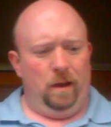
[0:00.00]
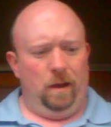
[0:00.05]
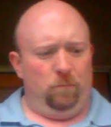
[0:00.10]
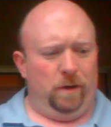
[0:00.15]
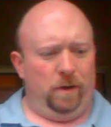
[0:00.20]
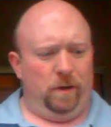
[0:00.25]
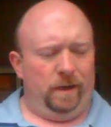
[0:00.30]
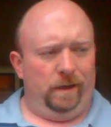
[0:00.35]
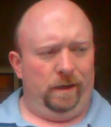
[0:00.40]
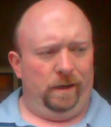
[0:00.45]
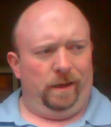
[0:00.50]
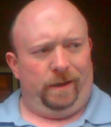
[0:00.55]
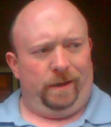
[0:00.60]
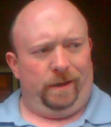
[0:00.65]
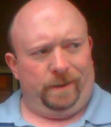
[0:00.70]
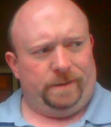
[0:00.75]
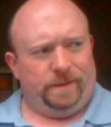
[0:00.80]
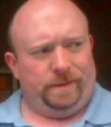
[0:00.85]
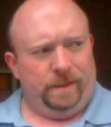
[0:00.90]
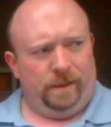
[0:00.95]
but like
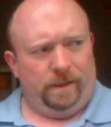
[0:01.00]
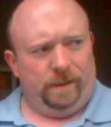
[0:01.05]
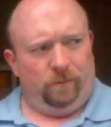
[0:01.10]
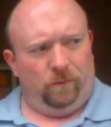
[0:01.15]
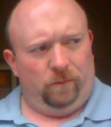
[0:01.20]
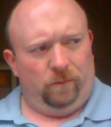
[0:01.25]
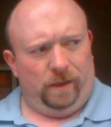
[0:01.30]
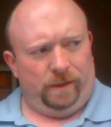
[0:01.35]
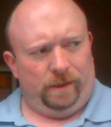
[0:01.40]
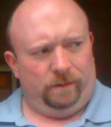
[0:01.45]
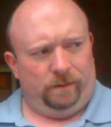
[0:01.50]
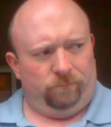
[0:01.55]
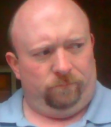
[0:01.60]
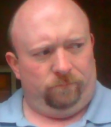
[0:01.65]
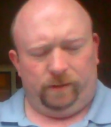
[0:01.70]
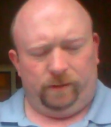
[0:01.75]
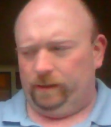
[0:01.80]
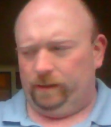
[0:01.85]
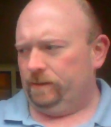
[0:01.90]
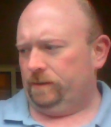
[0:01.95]
I said, I, w I
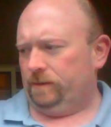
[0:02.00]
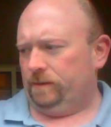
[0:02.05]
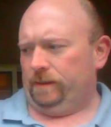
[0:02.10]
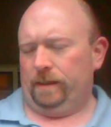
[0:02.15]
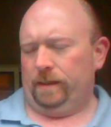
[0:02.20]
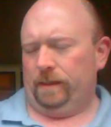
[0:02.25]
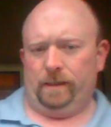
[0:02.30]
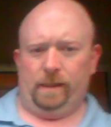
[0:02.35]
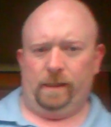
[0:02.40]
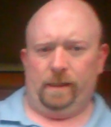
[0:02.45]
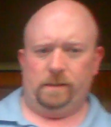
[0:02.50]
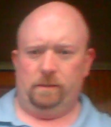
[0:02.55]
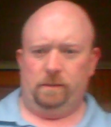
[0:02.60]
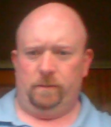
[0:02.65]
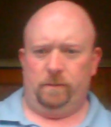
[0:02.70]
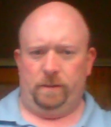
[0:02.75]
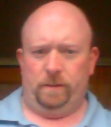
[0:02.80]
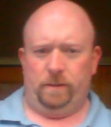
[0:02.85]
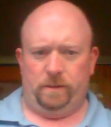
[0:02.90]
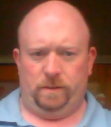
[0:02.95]
realized I needed to get some
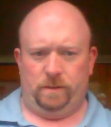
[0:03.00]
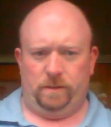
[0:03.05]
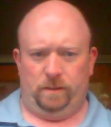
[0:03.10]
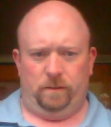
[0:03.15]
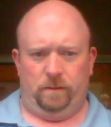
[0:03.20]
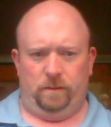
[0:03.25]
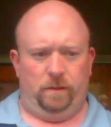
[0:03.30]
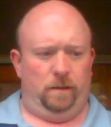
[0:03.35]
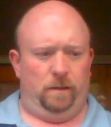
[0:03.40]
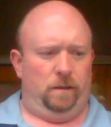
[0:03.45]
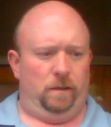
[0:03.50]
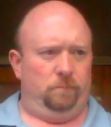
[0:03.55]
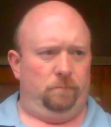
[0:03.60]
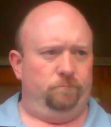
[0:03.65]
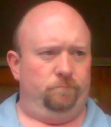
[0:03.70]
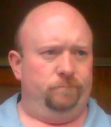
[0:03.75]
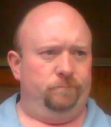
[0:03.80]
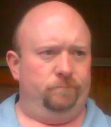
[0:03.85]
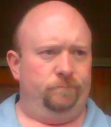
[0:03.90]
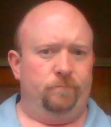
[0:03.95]
of this uh, um,
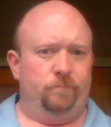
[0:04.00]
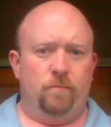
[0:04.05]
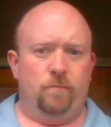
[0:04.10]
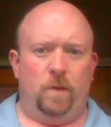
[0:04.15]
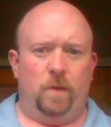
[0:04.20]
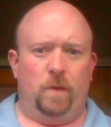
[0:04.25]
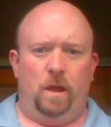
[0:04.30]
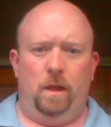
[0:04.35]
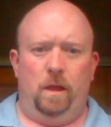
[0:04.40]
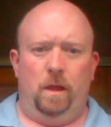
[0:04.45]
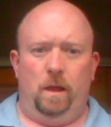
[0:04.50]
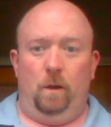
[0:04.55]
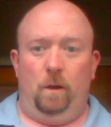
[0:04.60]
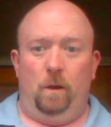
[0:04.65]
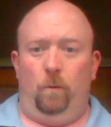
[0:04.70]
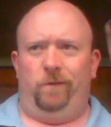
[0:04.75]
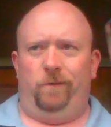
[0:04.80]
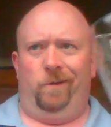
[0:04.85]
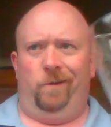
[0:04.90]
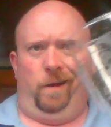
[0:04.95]

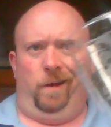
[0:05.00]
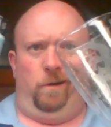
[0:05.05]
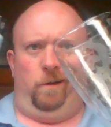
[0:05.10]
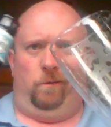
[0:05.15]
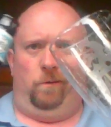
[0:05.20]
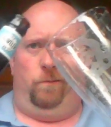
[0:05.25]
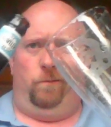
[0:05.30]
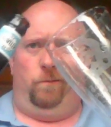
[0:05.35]
winter ale